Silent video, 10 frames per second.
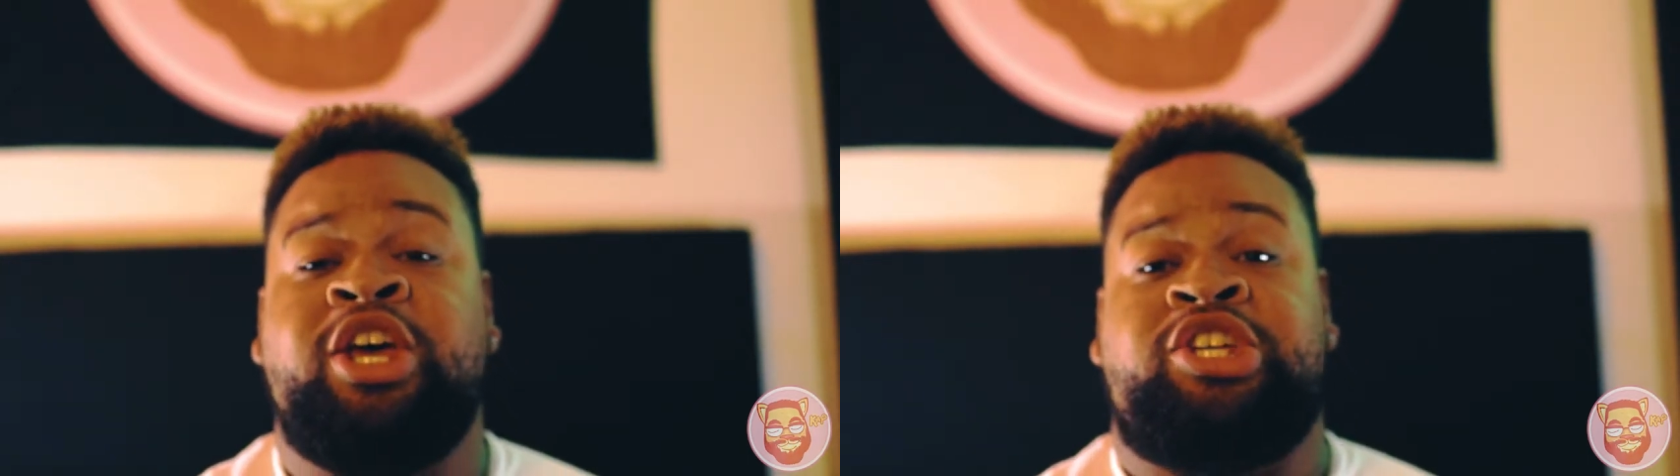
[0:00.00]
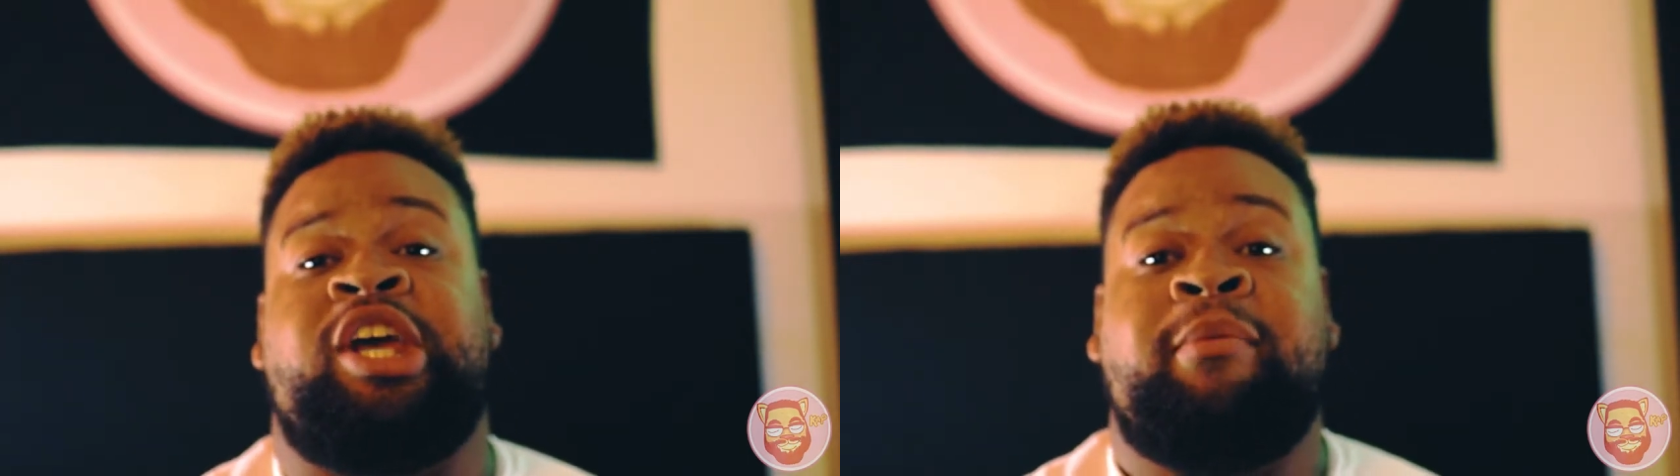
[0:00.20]

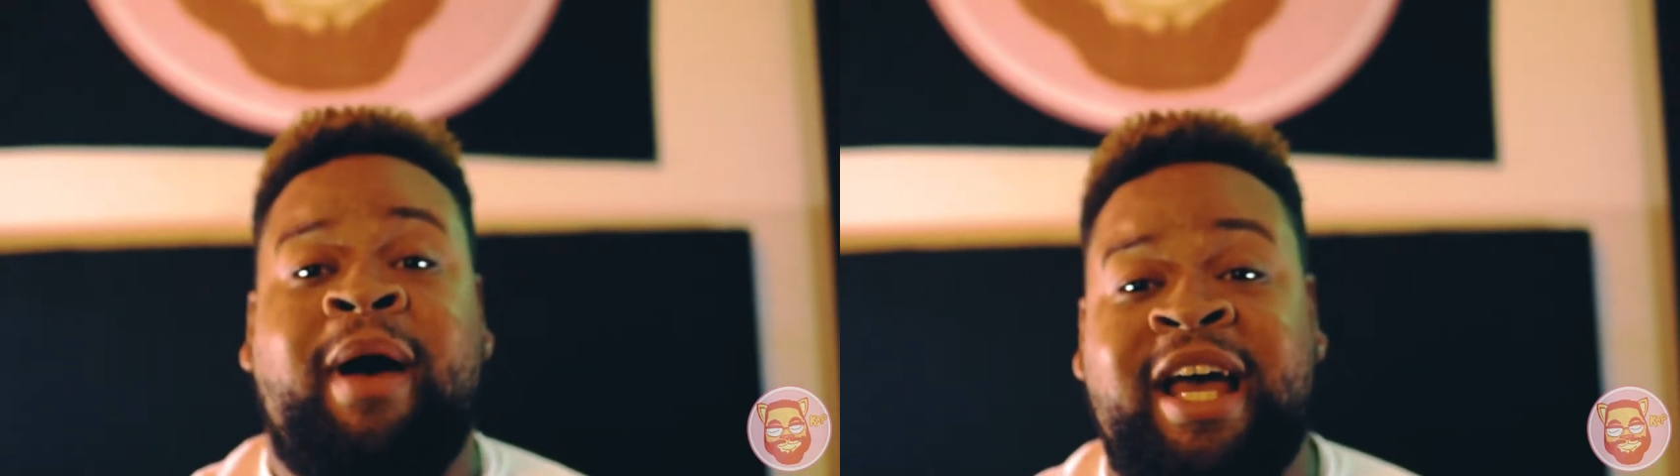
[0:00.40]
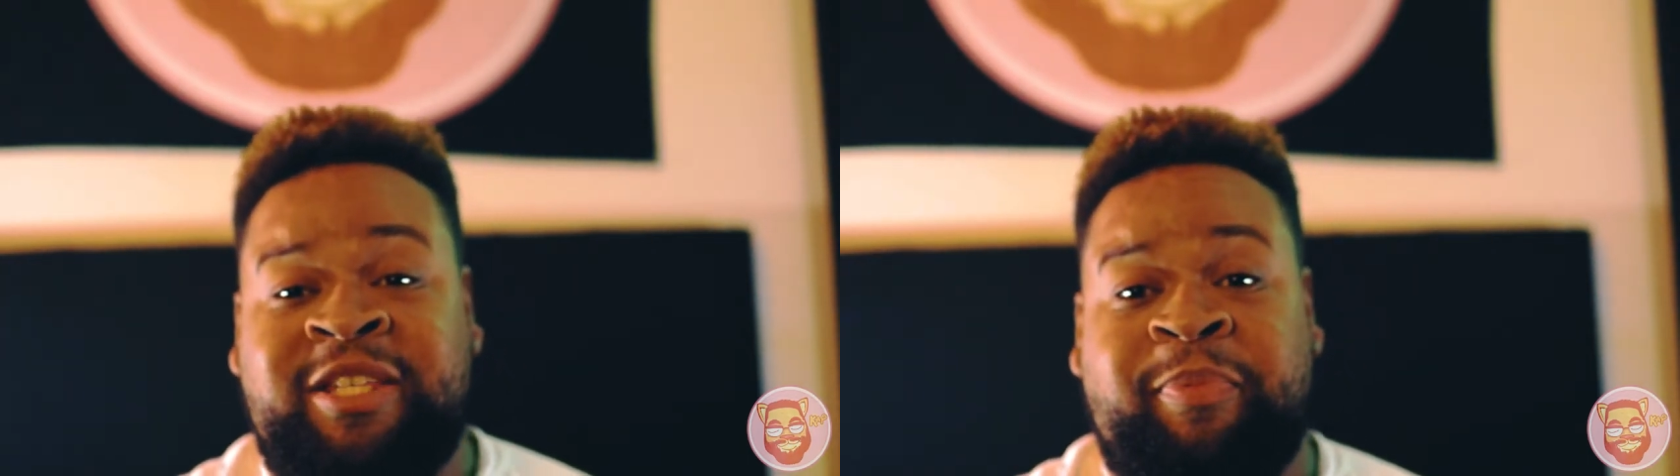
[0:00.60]
share
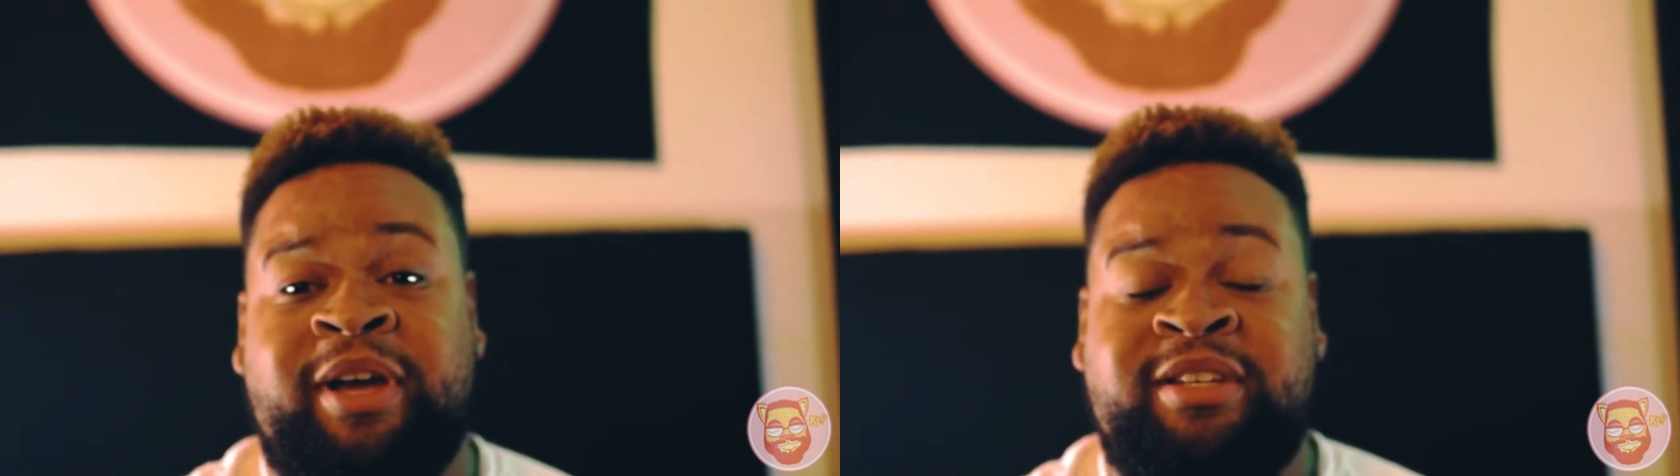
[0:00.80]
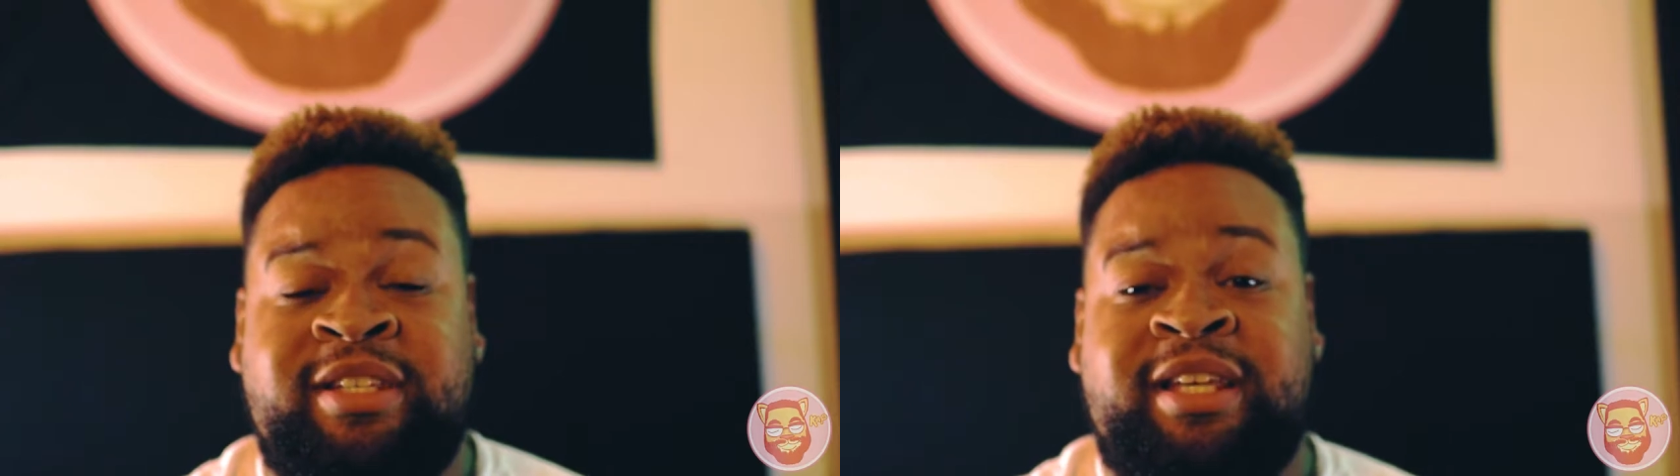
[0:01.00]
my
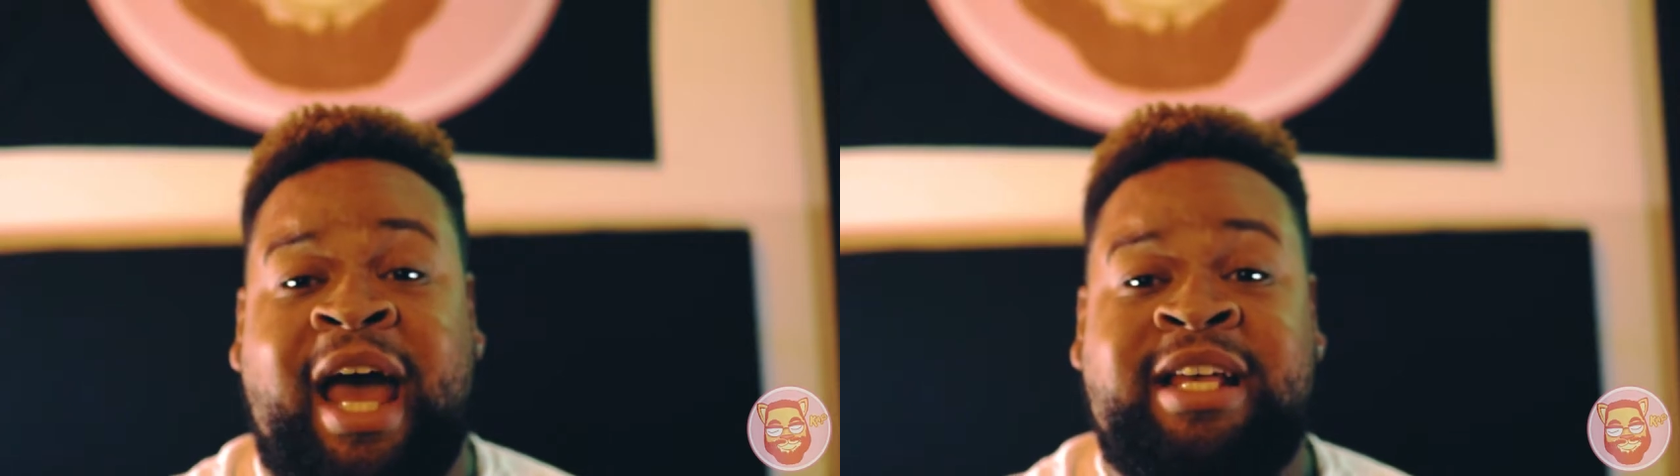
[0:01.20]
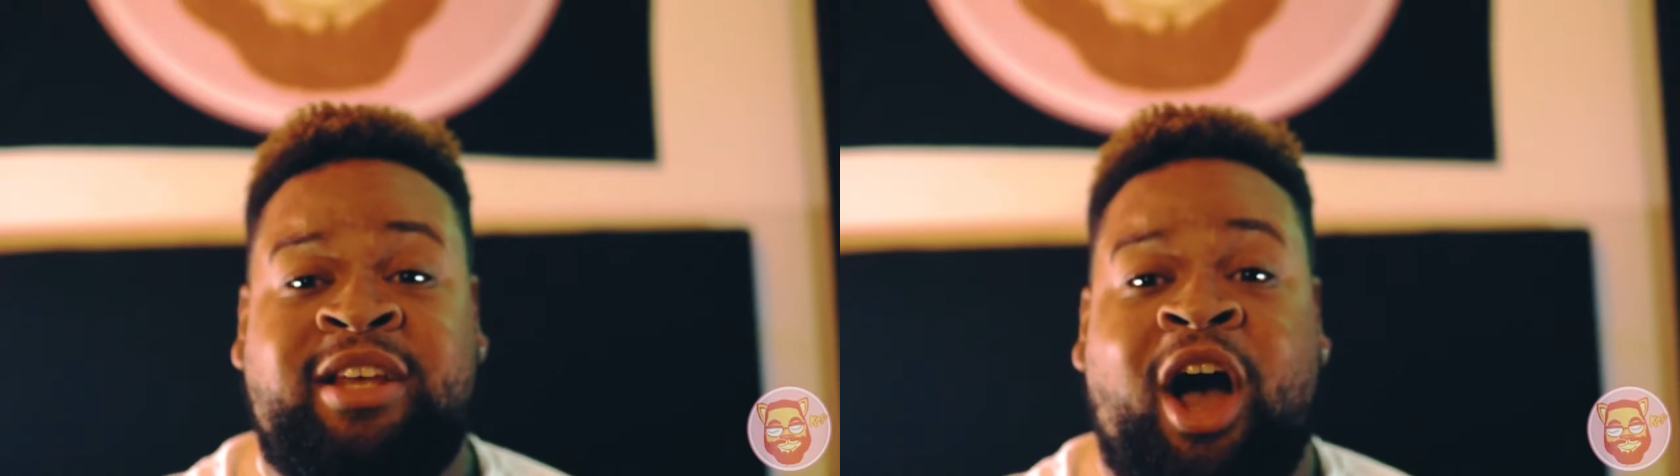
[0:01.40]
experiences as